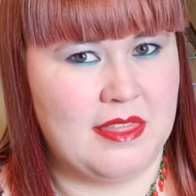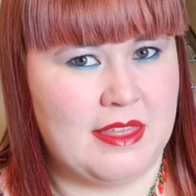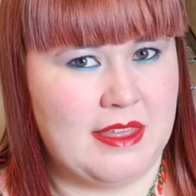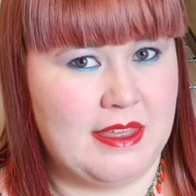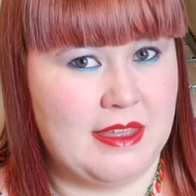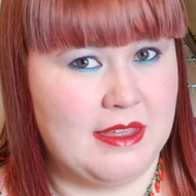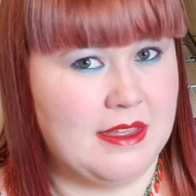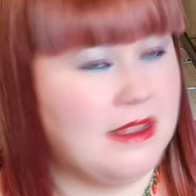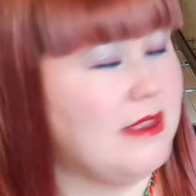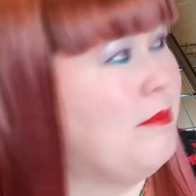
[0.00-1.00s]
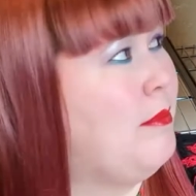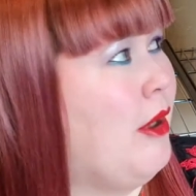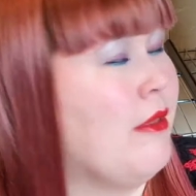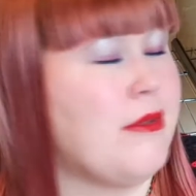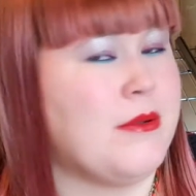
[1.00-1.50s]
The
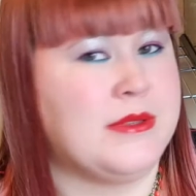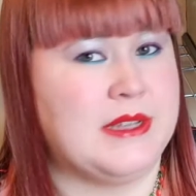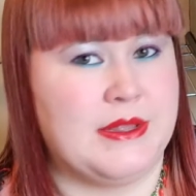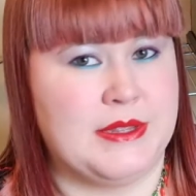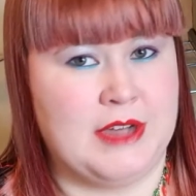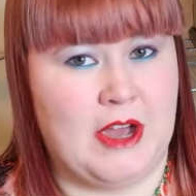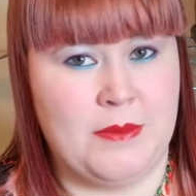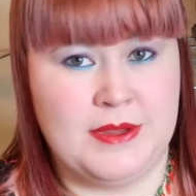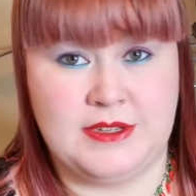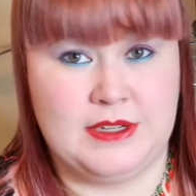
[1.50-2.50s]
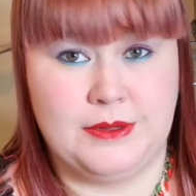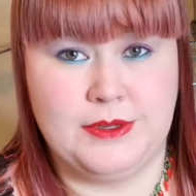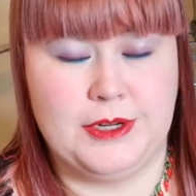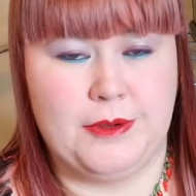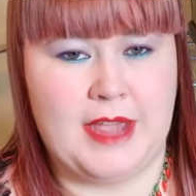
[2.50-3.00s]
pothos at the top is still
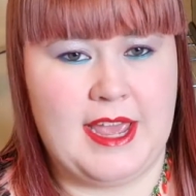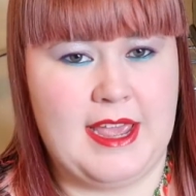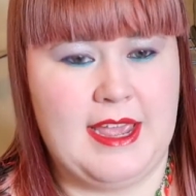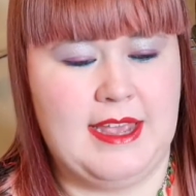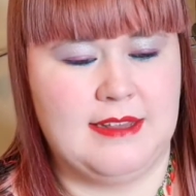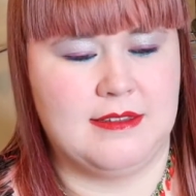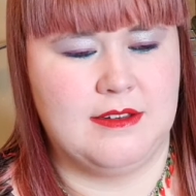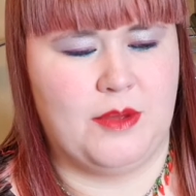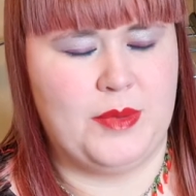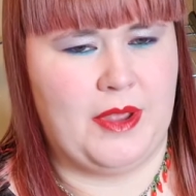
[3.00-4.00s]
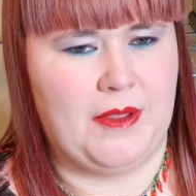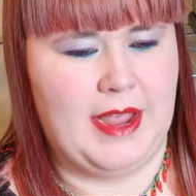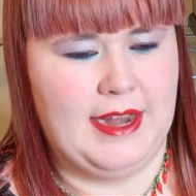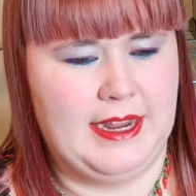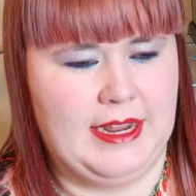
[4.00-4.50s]
doing okay. It's not put out
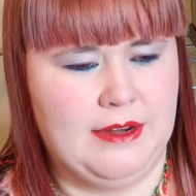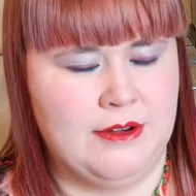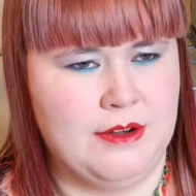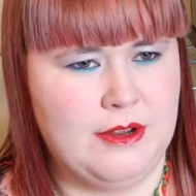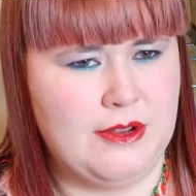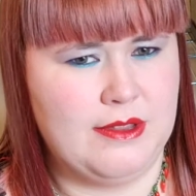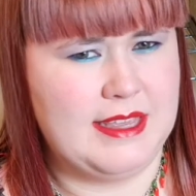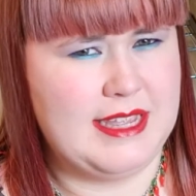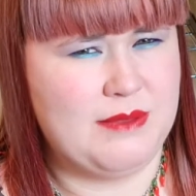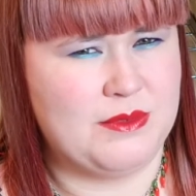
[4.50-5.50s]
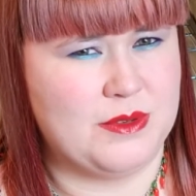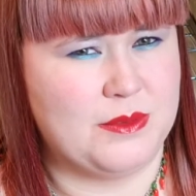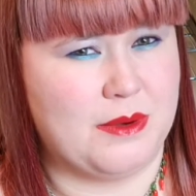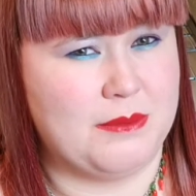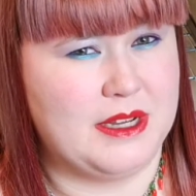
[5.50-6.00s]
any new leaves, so it's
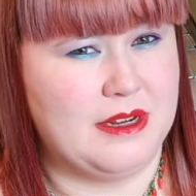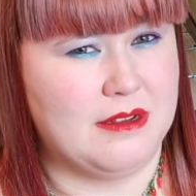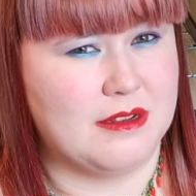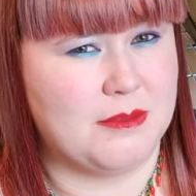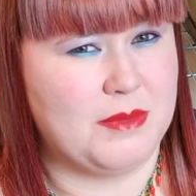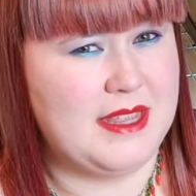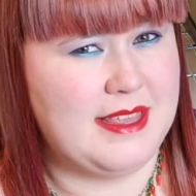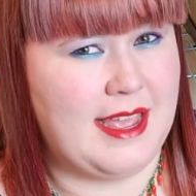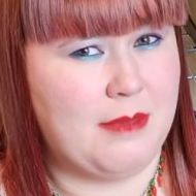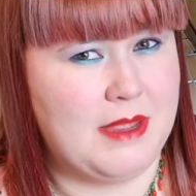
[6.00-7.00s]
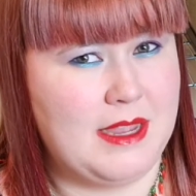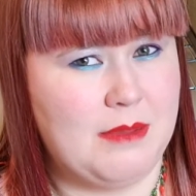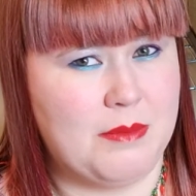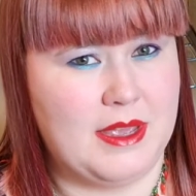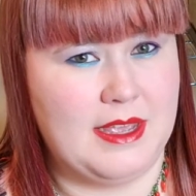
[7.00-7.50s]
probably not completely happy,
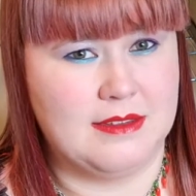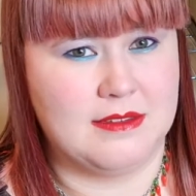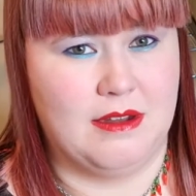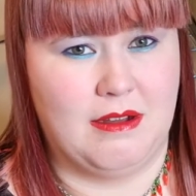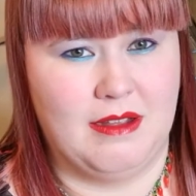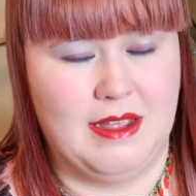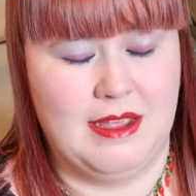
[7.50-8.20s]
but it's not